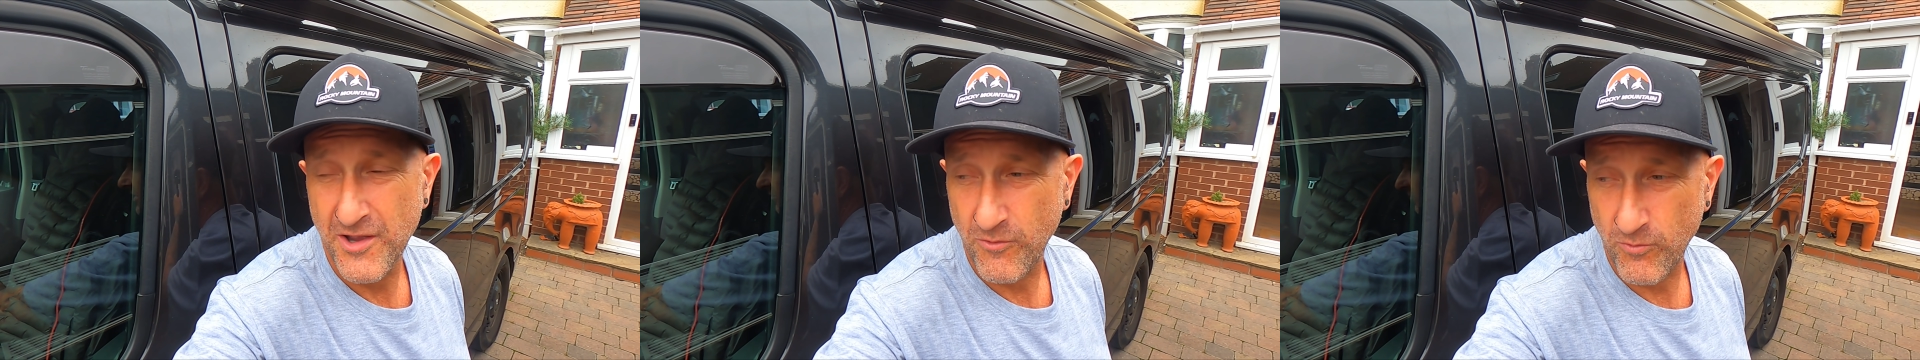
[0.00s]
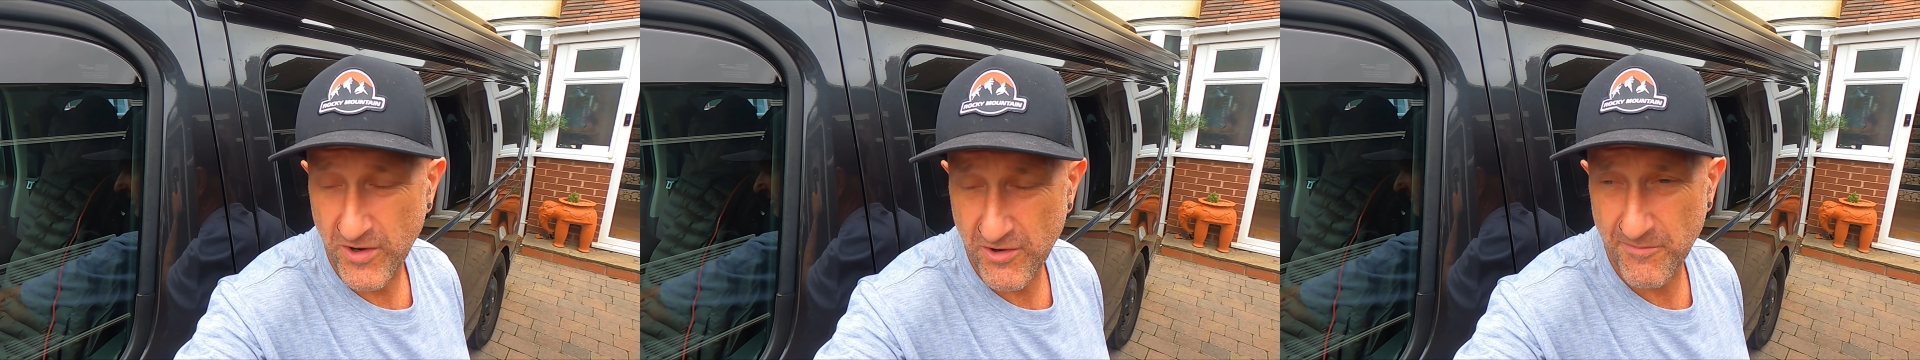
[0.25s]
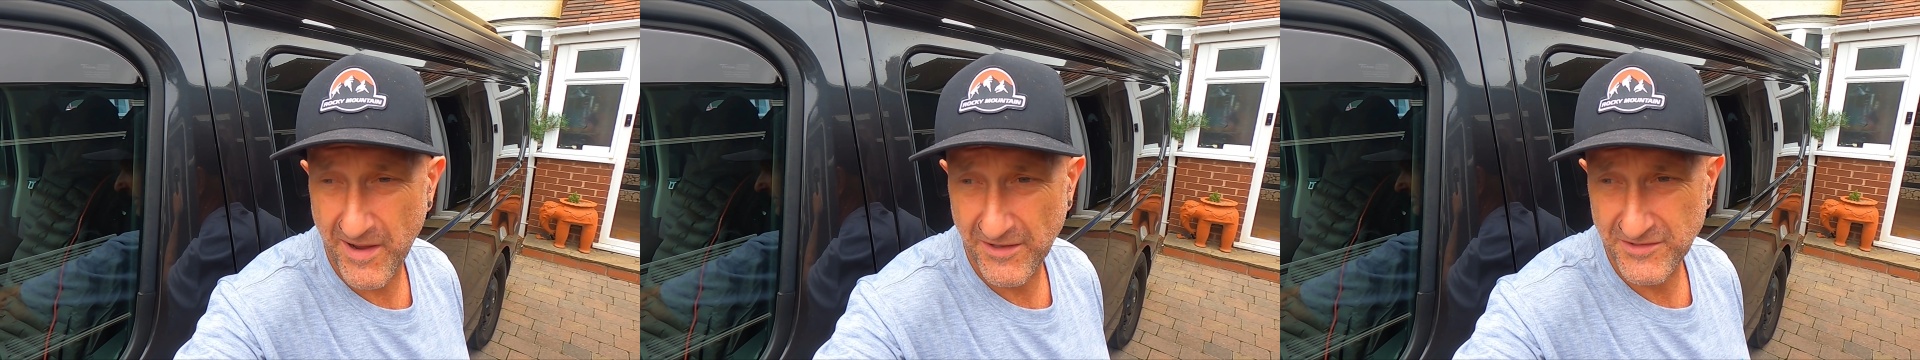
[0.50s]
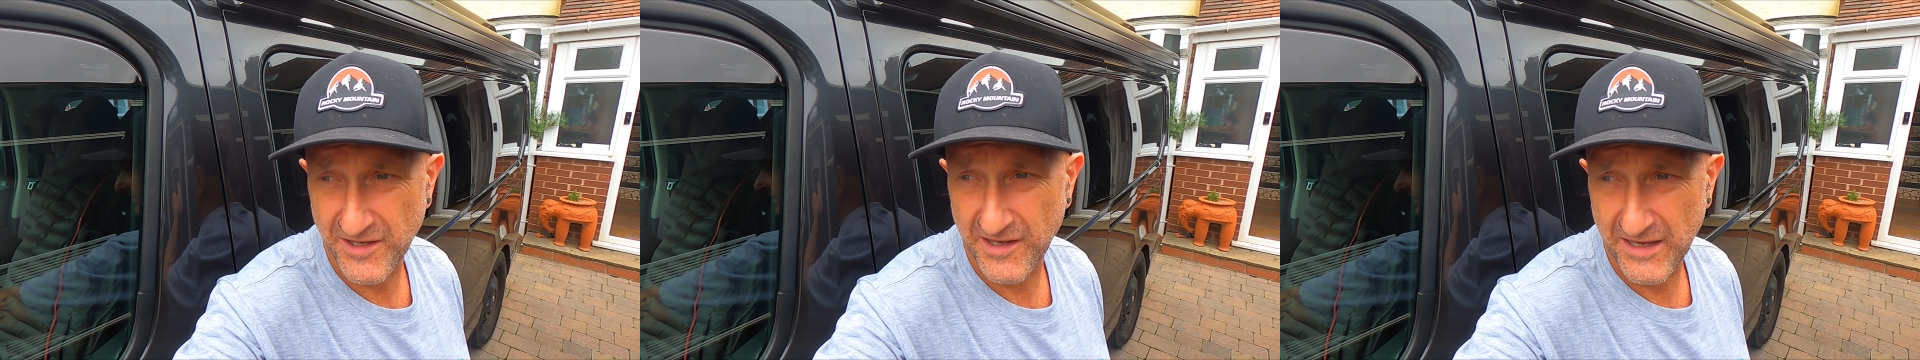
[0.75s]
We're
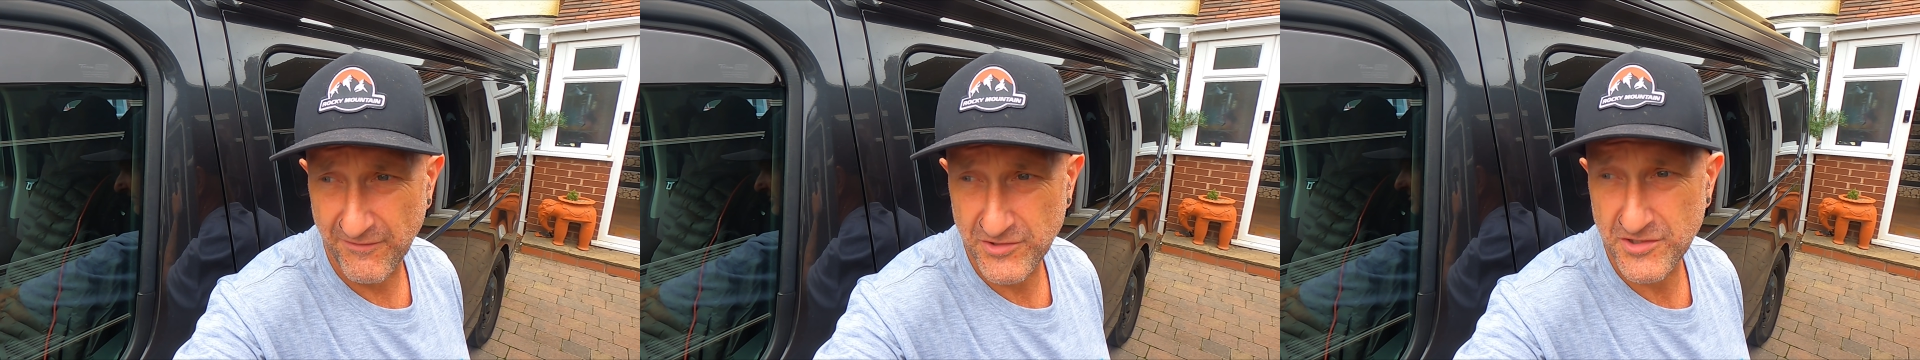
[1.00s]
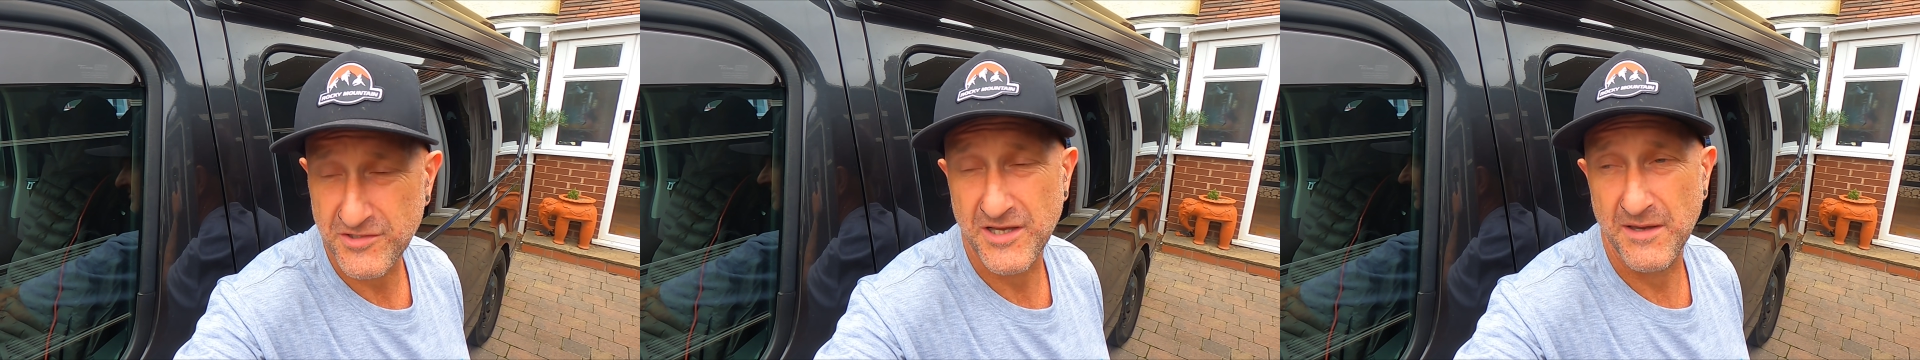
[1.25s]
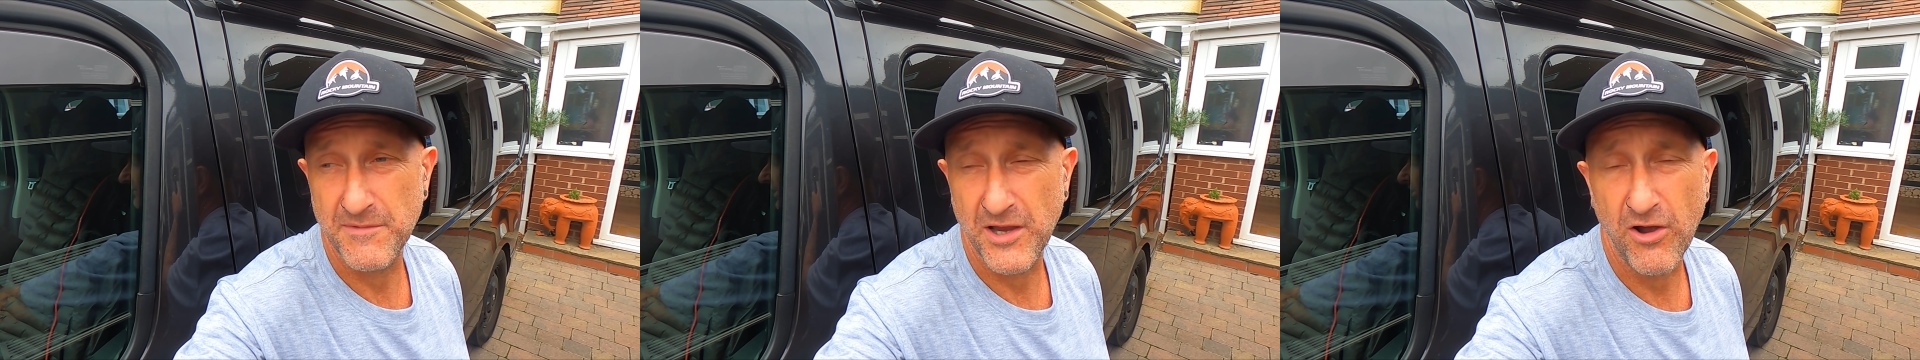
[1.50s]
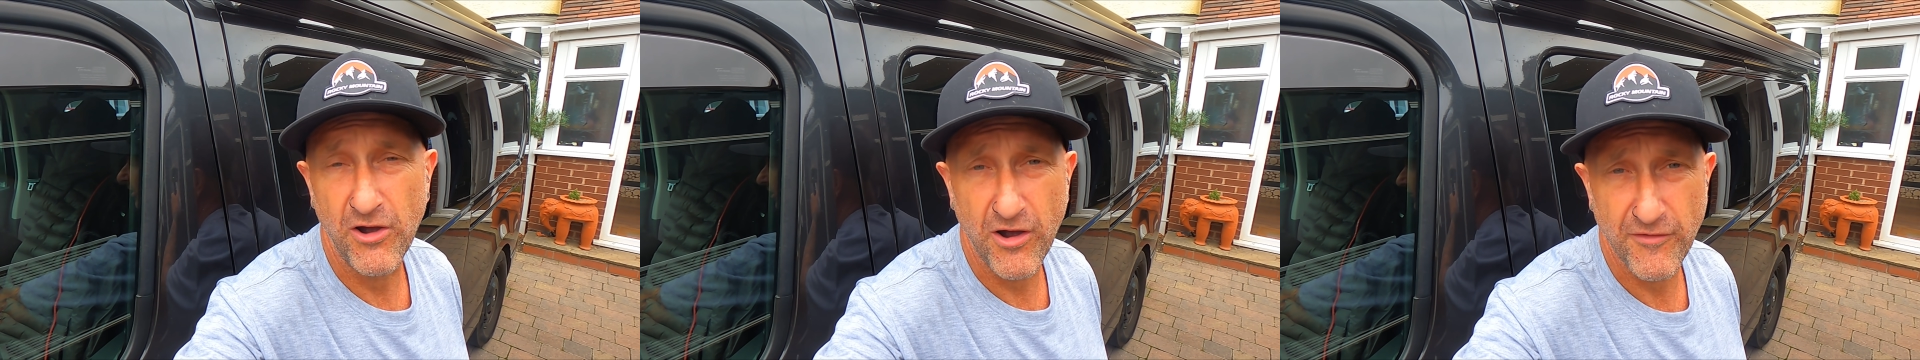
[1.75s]
about to leave. It's just taken me
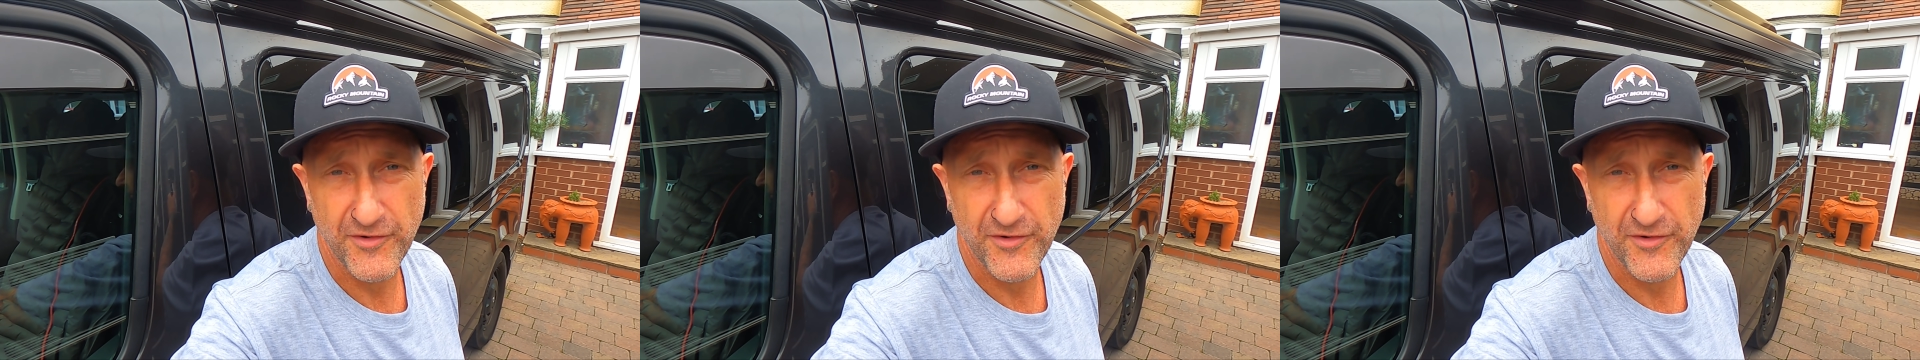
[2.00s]
half